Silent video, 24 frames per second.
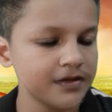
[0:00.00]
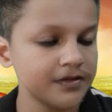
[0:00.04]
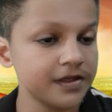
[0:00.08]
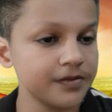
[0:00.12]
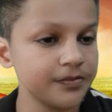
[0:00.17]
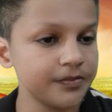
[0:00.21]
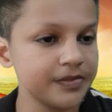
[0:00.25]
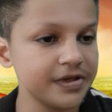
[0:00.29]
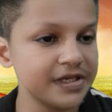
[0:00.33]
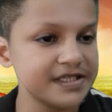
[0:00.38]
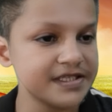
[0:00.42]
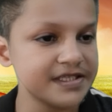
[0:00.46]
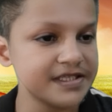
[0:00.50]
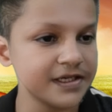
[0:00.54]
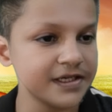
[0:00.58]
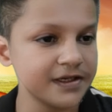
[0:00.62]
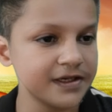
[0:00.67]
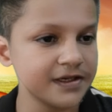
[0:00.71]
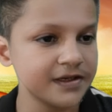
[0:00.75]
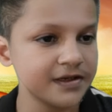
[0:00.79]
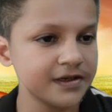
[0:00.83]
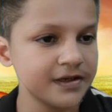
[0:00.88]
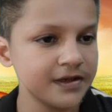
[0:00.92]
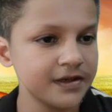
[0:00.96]
The mission
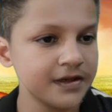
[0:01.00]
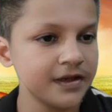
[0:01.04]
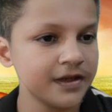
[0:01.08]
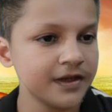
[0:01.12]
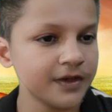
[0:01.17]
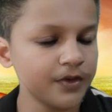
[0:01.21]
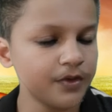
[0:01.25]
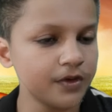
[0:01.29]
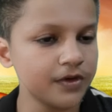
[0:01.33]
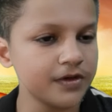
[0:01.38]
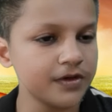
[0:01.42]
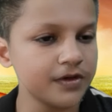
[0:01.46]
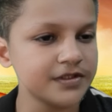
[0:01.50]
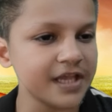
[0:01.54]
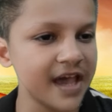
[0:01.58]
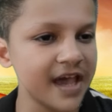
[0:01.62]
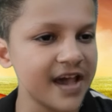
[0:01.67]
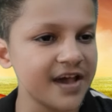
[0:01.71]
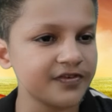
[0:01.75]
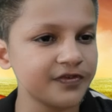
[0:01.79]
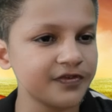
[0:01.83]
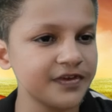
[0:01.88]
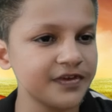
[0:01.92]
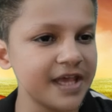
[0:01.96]
goes
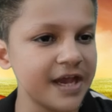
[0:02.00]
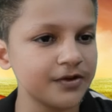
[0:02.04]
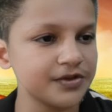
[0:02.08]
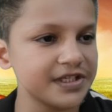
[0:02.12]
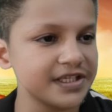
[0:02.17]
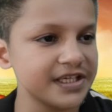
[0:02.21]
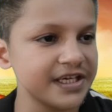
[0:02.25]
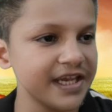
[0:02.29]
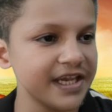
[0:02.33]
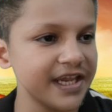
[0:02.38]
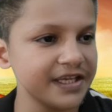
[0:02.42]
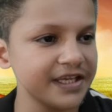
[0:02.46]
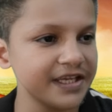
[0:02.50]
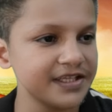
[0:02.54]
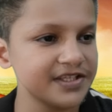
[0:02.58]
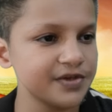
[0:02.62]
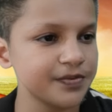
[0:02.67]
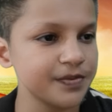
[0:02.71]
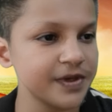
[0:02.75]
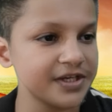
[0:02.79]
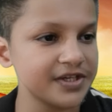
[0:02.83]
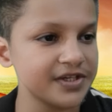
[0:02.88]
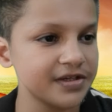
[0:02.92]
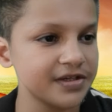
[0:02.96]
off without a
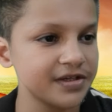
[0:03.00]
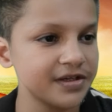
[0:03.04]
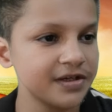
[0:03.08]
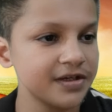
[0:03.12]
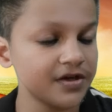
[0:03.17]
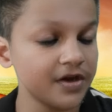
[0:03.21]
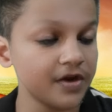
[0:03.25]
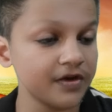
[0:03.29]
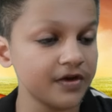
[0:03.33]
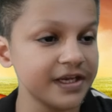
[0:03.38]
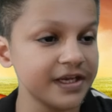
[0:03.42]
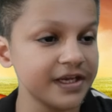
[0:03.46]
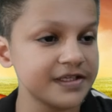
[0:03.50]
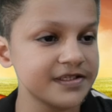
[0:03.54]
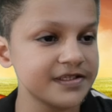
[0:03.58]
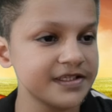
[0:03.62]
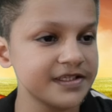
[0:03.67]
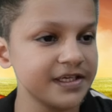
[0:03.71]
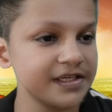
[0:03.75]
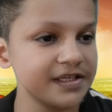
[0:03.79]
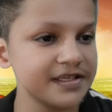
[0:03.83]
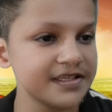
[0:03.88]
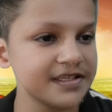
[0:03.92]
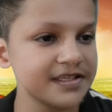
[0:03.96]
hitch, but Rocket
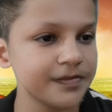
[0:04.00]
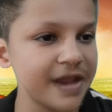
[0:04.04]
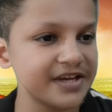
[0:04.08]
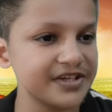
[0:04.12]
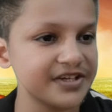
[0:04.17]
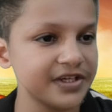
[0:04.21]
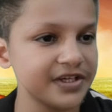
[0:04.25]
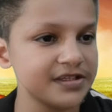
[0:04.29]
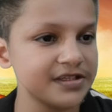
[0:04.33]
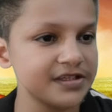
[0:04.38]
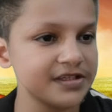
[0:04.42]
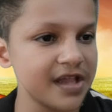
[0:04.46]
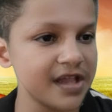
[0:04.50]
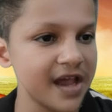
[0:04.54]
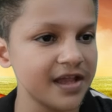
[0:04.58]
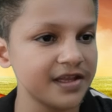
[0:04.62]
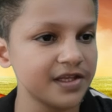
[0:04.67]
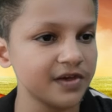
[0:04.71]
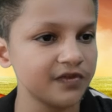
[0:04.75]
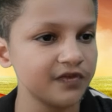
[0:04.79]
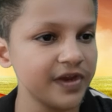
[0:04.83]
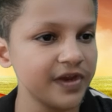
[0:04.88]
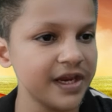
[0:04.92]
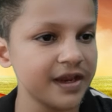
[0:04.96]
steals the batteries on
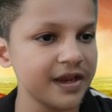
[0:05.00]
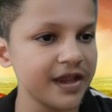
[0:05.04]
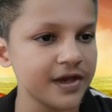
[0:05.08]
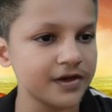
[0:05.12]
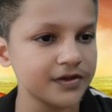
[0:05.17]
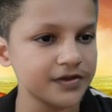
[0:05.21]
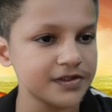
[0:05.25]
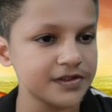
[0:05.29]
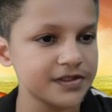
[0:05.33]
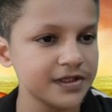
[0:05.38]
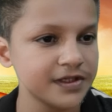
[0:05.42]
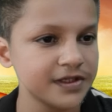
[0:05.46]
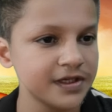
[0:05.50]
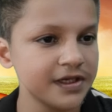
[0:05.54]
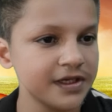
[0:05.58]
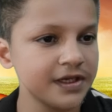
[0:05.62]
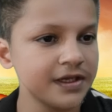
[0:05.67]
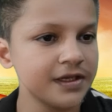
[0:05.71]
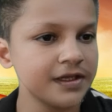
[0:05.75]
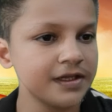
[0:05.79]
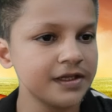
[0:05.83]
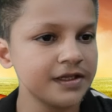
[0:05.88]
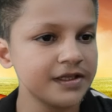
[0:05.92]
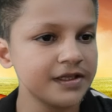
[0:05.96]
the way out,
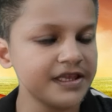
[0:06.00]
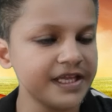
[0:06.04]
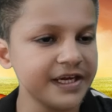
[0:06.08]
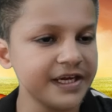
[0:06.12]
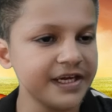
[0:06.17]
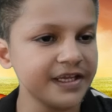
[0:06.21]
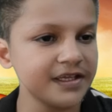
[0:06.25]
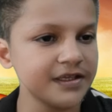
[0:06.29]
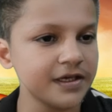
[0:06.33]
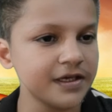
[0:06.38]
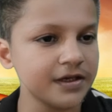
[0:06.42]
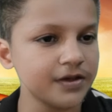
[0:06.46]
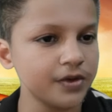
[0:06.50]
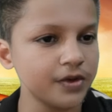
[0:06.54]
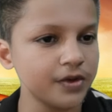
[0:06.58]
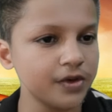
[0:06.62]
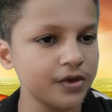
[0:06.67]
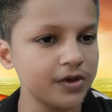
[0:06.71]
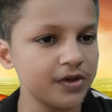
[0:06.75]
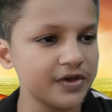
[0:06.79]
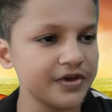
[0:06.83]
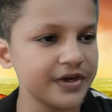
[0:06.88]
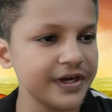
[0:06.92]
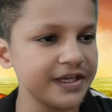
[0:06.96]
leading the
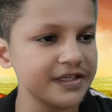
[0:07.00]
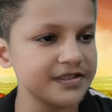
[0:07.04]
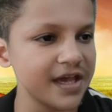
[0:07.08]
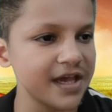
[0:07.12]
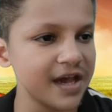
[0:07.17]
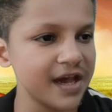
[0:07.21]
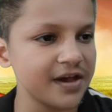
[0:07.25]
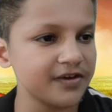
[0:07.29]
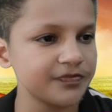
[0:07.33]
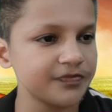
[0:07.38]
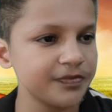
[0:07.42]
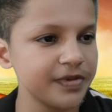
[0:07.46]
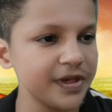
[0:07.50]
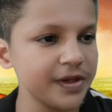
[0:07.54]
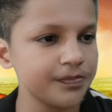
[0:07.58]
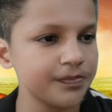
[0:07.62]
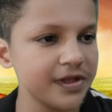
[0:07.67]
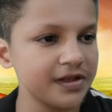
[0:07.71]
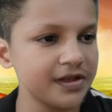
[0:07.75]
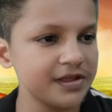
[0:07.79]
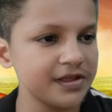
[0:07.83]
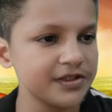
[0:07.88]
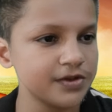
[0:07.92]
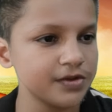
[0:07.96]
whole race of
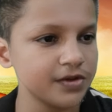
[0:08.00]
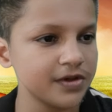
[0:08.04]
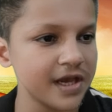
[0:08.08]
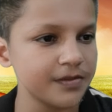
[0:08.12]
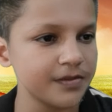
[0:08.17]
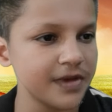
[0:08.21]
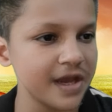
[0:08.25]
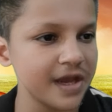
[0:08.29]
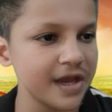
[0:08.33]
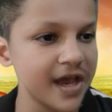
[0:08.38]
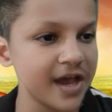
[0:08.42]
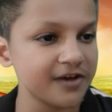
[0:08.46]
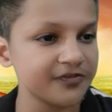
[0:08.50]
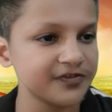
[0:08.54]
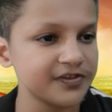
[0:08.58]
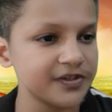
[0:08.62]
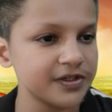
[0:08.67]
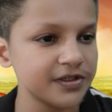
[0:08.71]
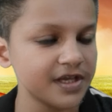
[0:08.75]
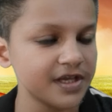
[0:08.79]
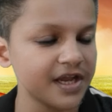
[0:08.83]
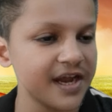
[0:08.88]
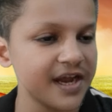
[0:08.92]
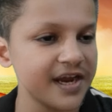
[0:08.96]
people to come
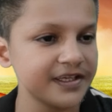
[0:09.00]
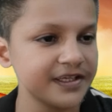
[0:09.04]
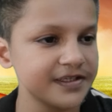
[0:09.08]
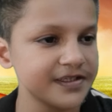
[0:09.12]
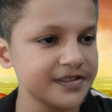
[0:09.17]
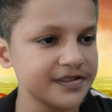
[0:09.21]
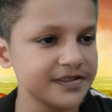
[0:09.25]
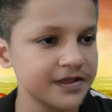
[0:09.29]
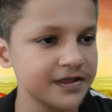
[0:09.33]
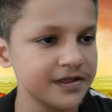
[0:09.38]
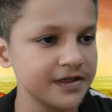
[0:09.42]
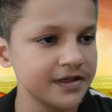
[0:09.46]
after the Guardians.